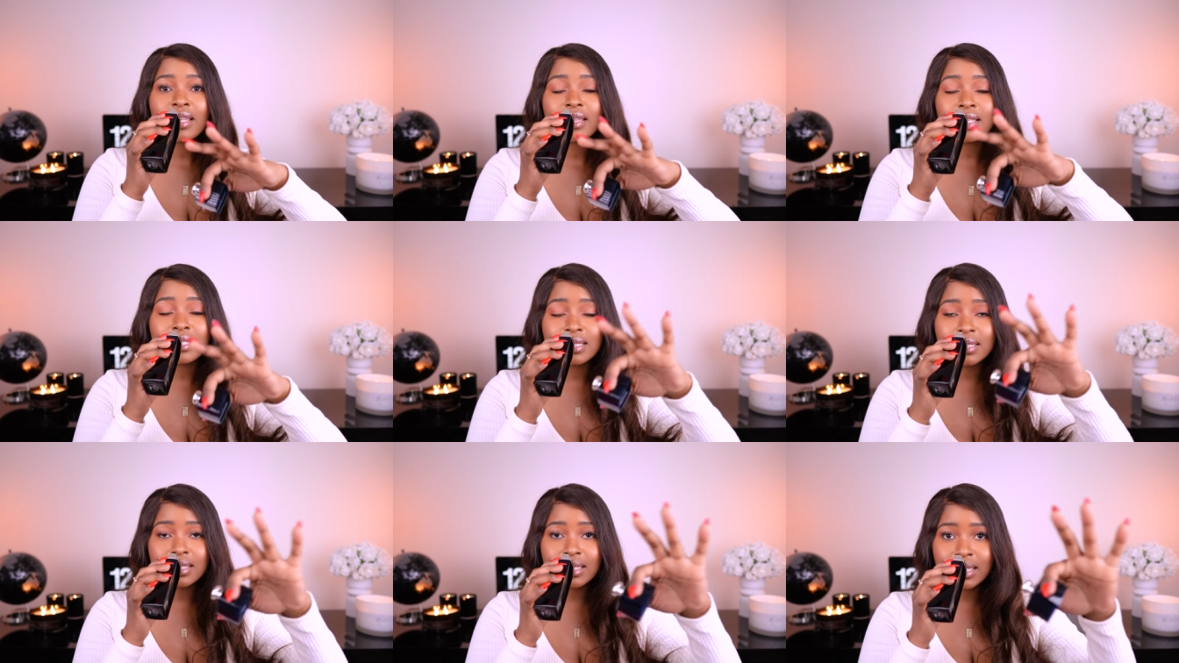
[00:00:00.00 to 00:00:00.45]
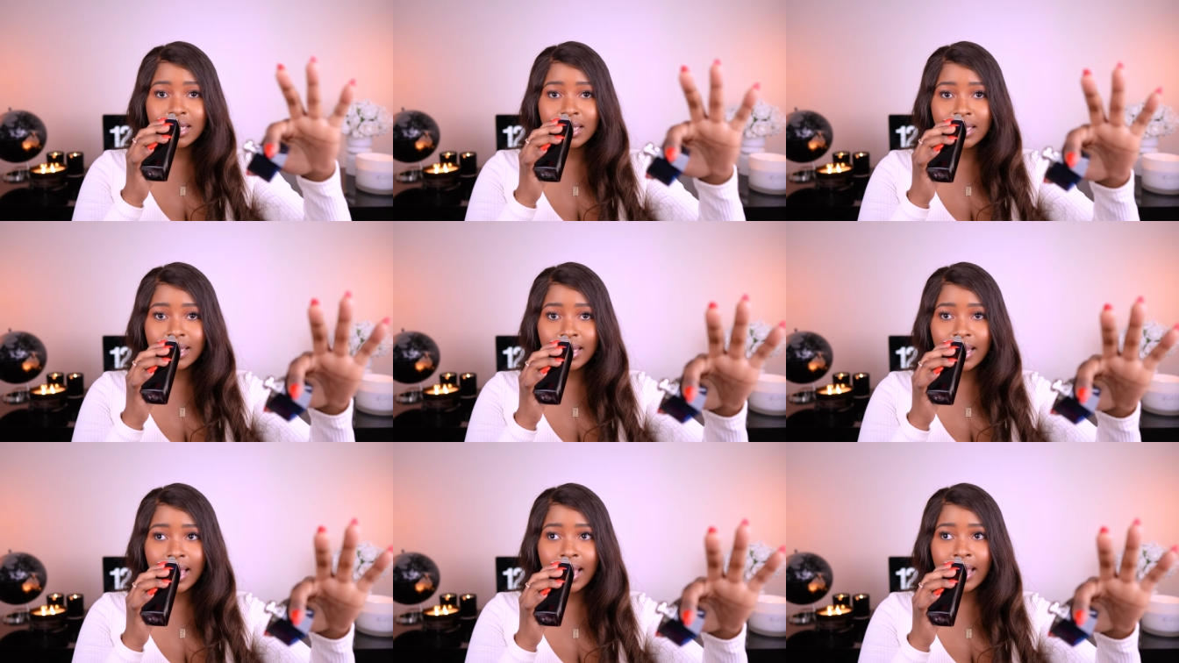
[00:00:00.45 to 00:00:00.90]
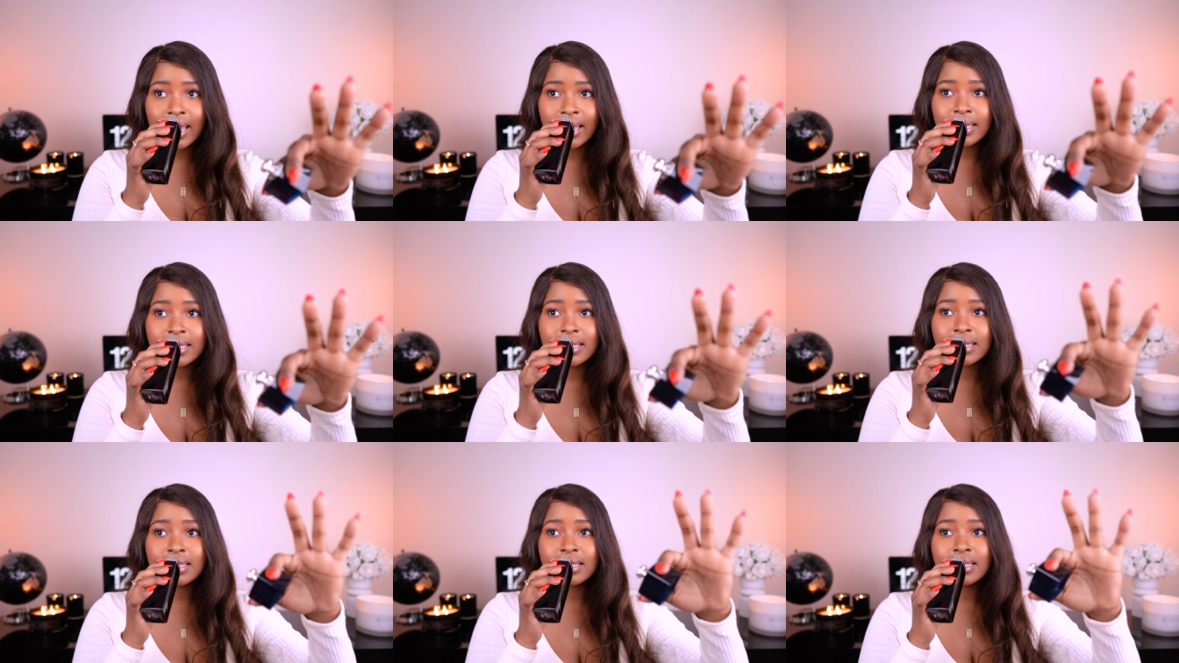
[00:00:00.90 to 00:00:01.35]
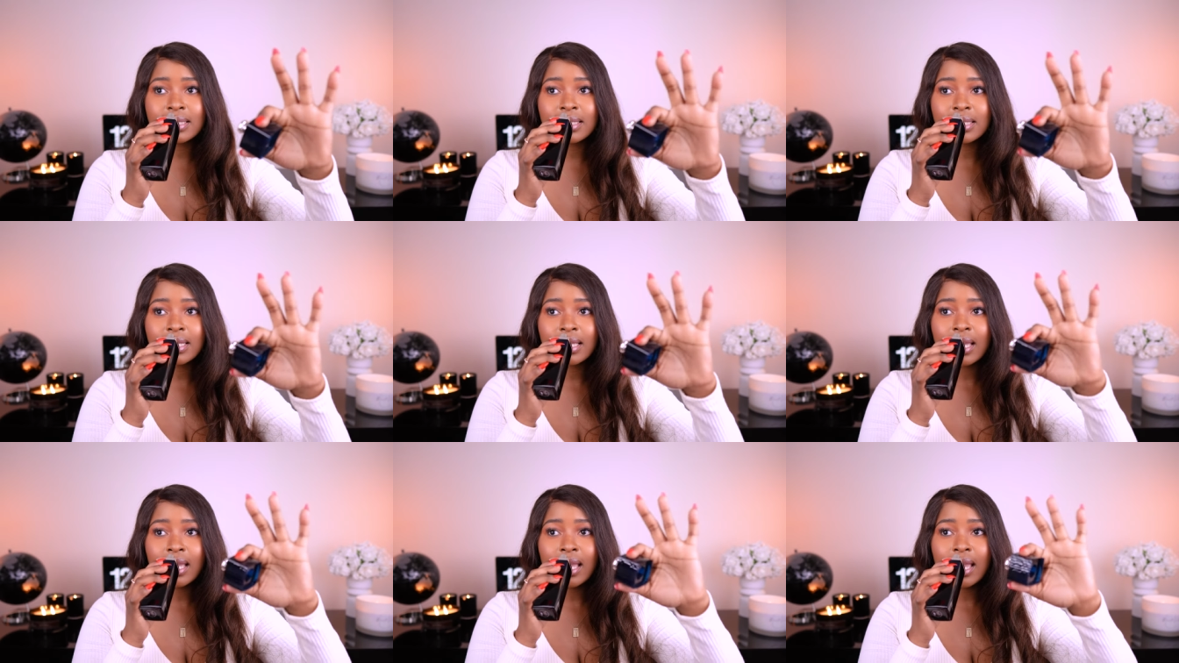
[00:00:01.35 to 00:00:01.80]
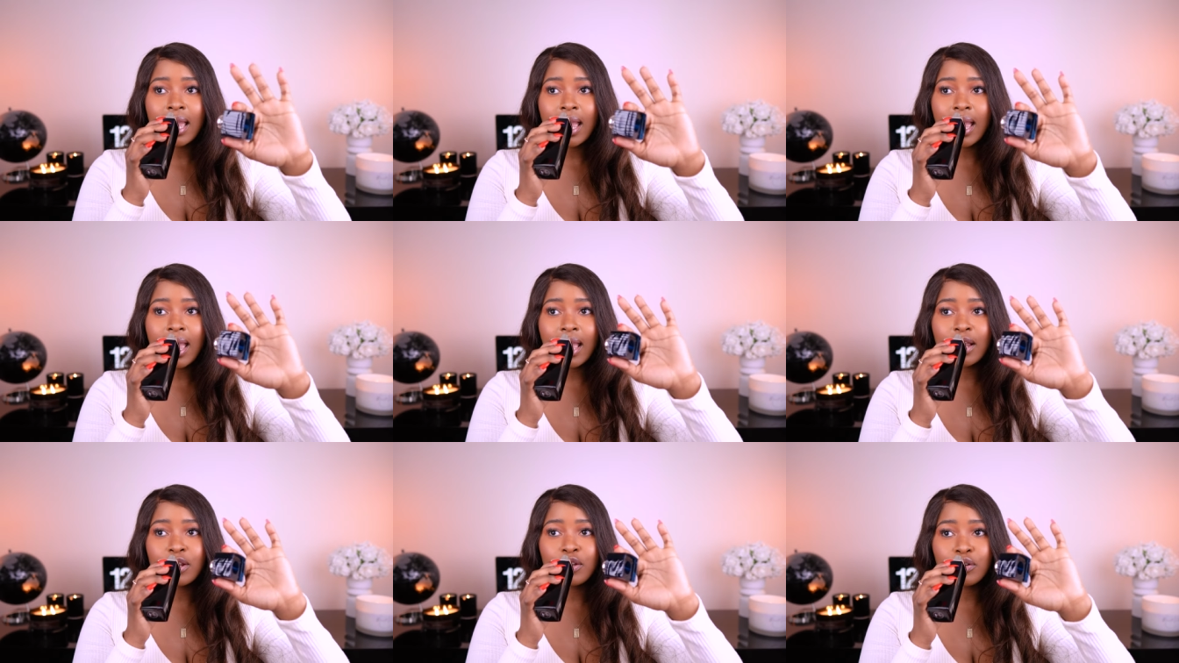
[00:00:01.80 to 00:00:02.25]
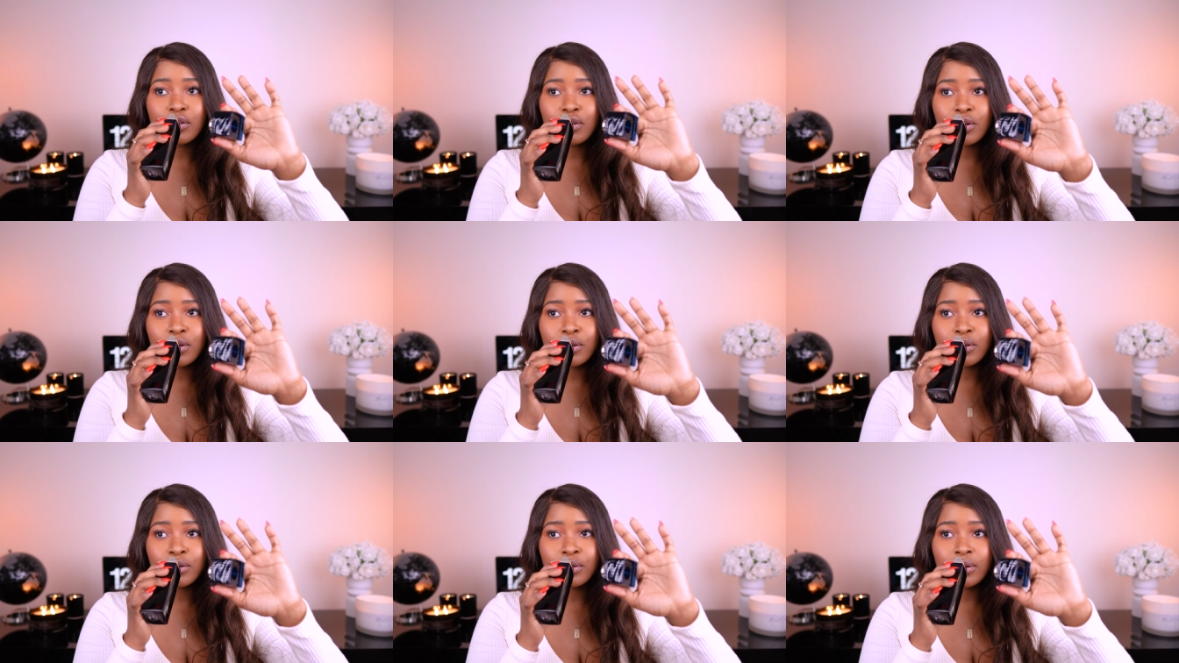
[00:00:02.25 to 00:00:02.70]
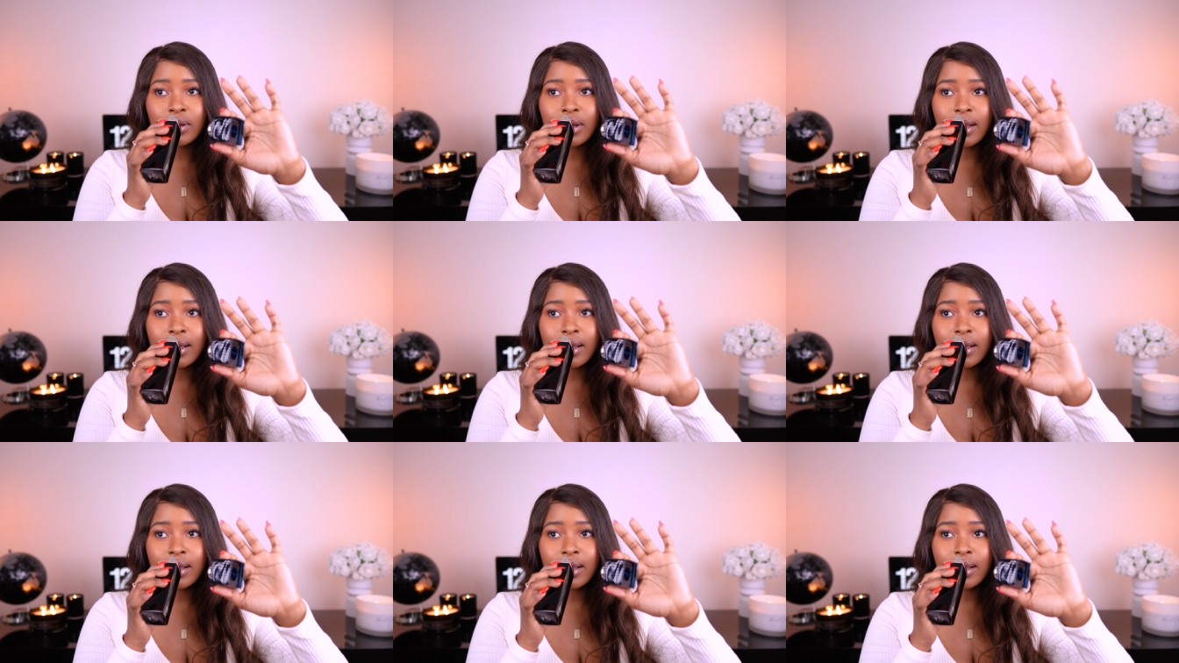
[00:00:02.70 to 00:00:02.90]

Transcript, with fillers: the city lights and, you know,